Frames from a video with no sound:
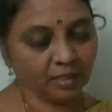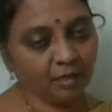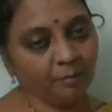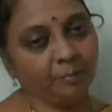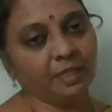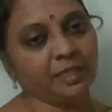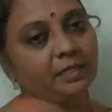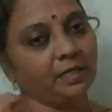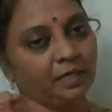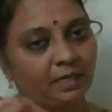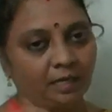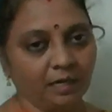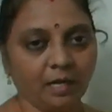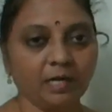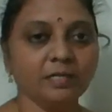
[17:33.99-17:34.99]
but the
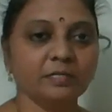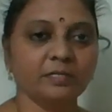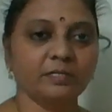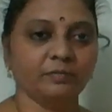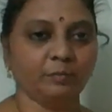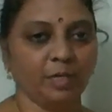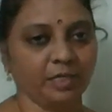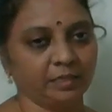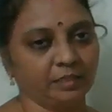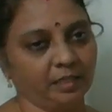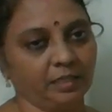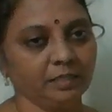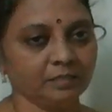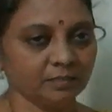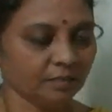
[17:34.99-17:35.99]
last one
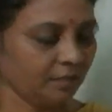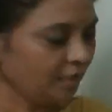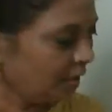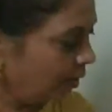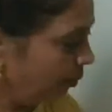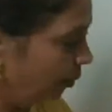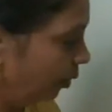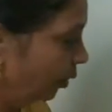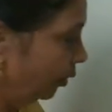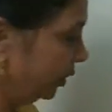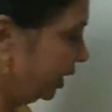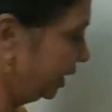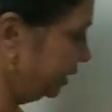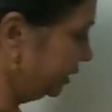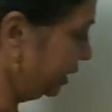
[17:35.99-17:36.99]
is
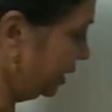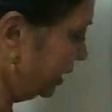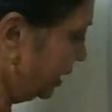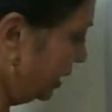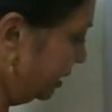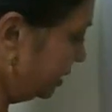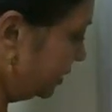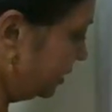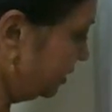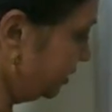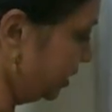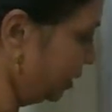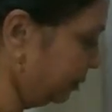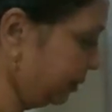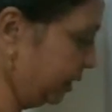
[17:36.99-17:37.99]
boring. The last
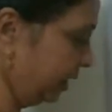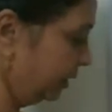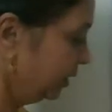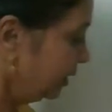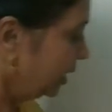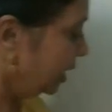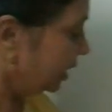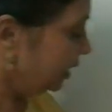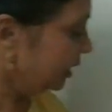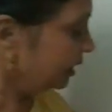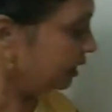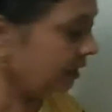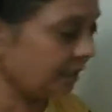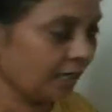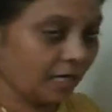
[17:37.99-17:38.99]
chapter. Here,
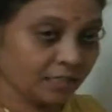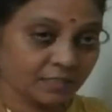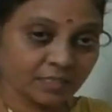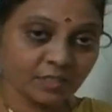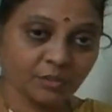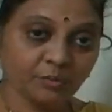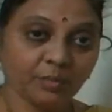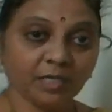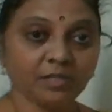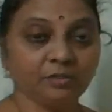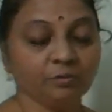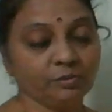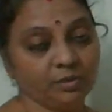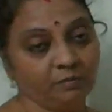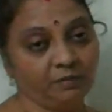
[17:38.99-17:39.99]
last you can
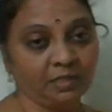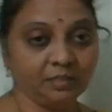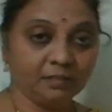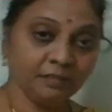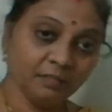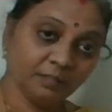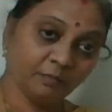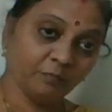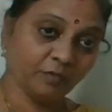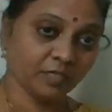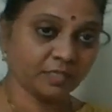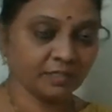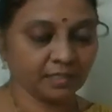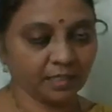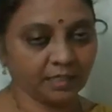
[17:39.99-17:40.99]
use even
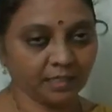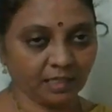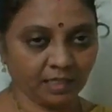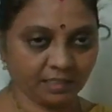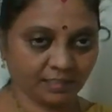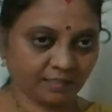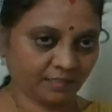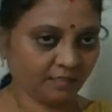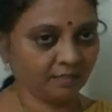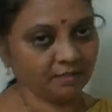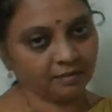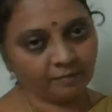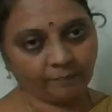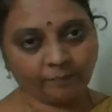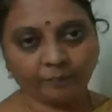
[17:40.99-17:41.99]
first and last.
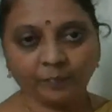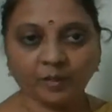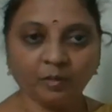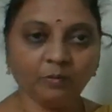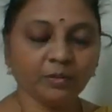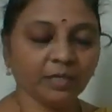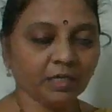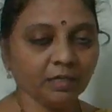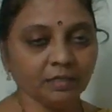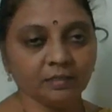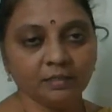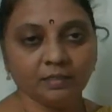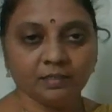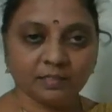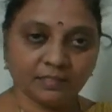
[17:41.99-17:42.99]
Okay,
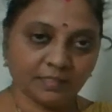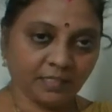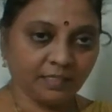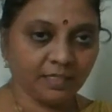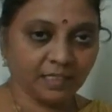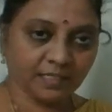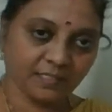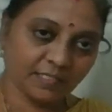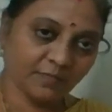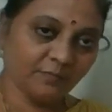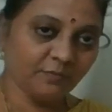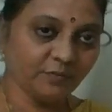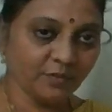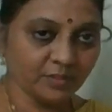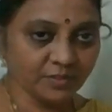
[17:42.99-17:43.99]
Sunday is the
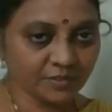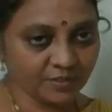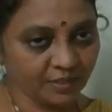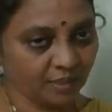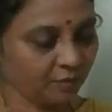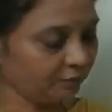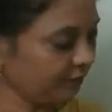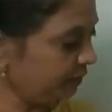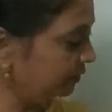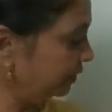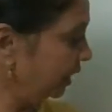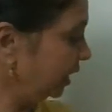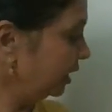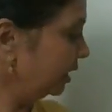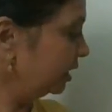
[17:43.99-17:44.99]
first day of the
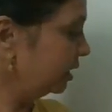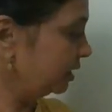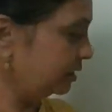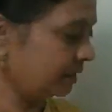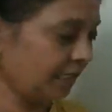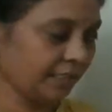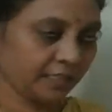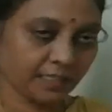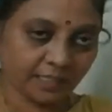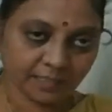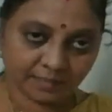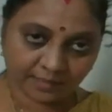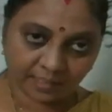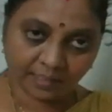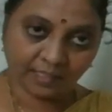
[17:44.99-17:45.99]
week, Saturday
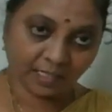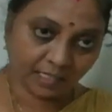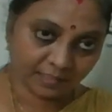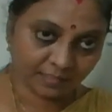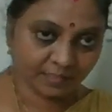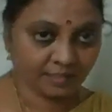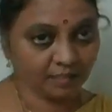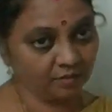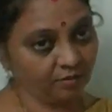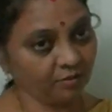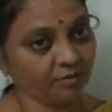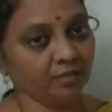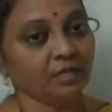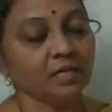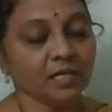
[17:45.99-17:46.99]
is the last day,
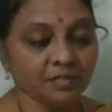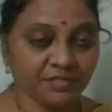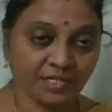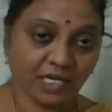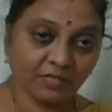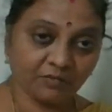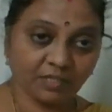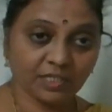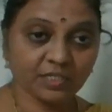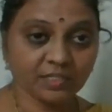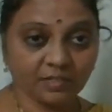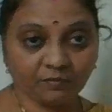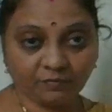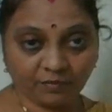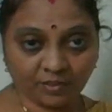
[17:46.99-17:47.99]
or January is
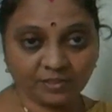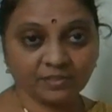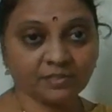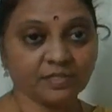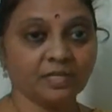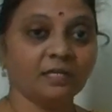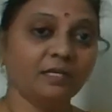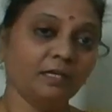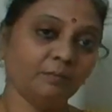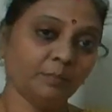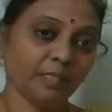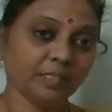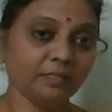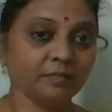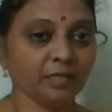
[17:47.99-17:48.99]
the first
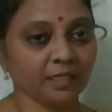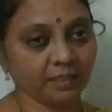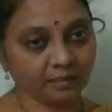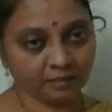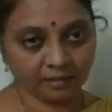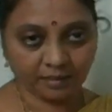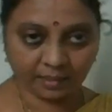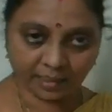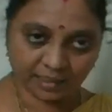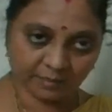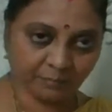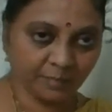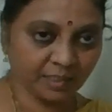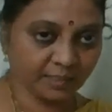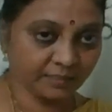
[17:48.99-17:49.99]
month, and
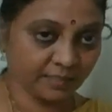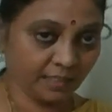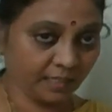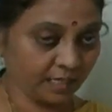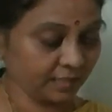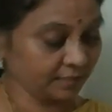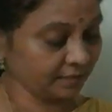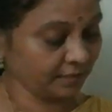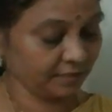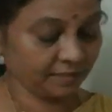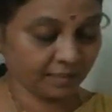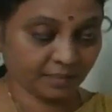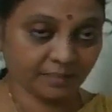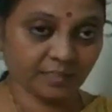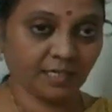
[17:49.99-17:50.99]
December is the last. In
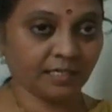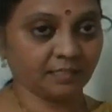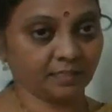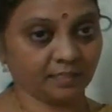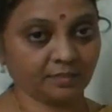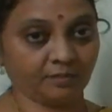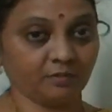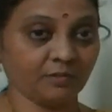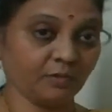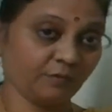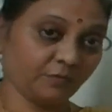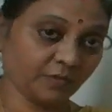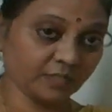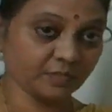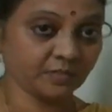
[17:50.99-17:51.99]
such cases, also
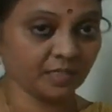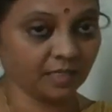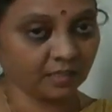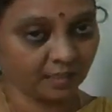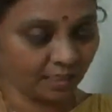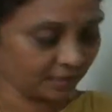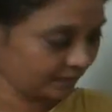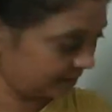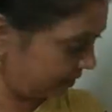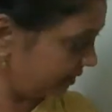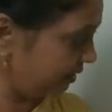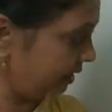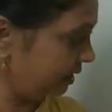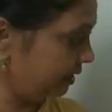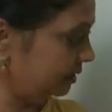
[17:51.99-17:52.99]
first and last,
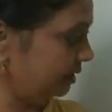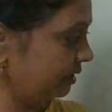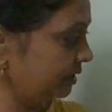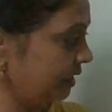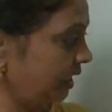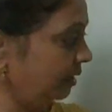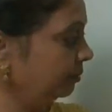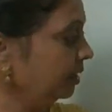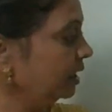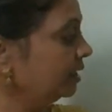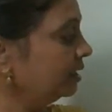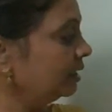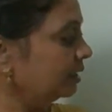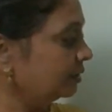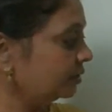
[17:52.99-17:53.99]
that is the same.
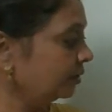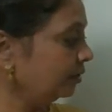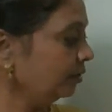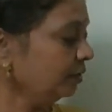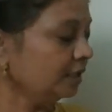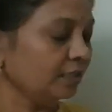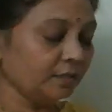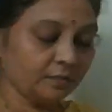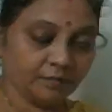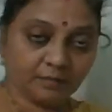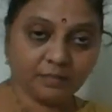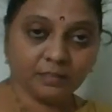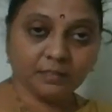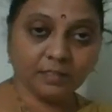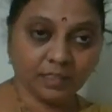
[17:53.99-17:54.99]
So
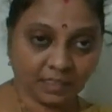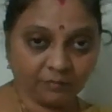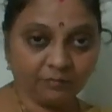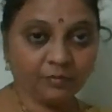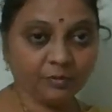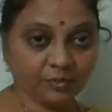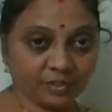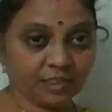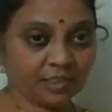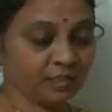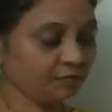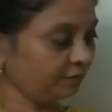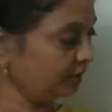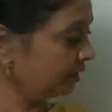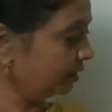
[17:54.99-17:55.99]
the confusion is
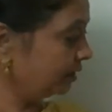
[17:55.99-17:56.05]
with